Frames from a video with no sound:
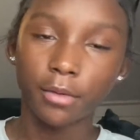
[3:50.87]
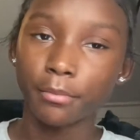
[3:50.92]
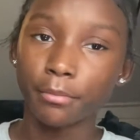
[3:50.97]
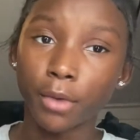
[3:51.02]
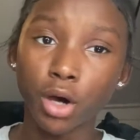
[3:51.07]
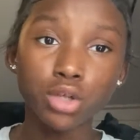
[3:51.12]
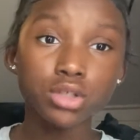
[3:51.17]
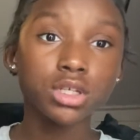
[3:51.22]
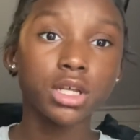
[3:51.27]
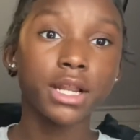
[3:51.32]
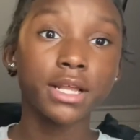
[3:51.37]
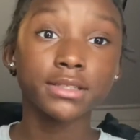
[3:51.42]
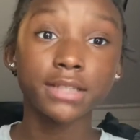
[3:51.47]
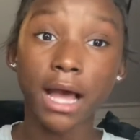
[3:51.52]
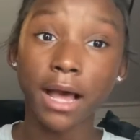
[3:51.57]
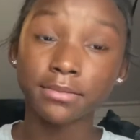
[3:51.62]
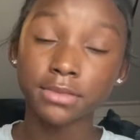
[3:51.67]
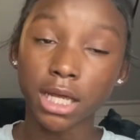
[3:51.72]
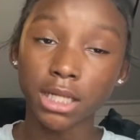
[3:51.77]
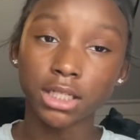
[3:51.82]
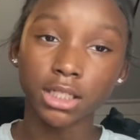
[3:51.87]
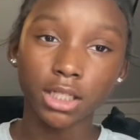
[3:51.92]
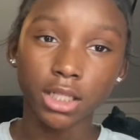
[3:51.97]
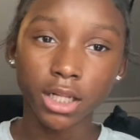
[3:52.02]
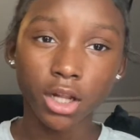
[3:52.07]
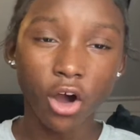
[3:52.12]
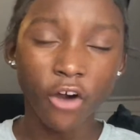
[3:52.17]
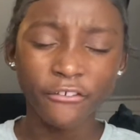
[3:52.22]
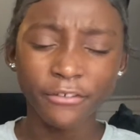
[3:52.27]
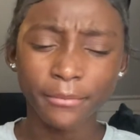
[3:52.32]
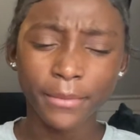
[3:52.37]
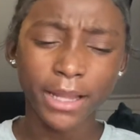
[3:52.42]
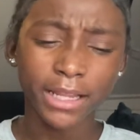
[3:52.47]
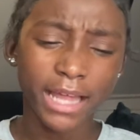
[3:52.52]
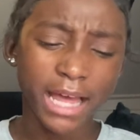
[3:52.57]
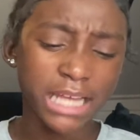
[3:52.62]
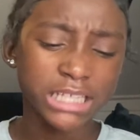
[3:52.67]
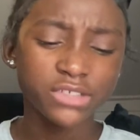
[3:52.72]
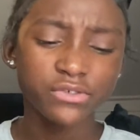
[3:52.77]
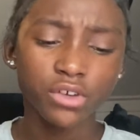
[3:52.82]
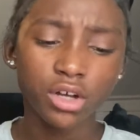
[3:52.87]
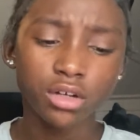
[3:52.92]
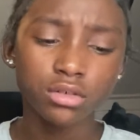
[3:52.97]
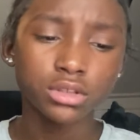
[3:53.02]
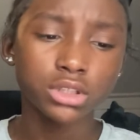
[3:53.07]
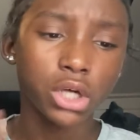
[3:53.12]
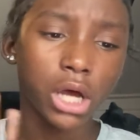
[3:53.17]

Most of these apps I deleted off of my last phone, so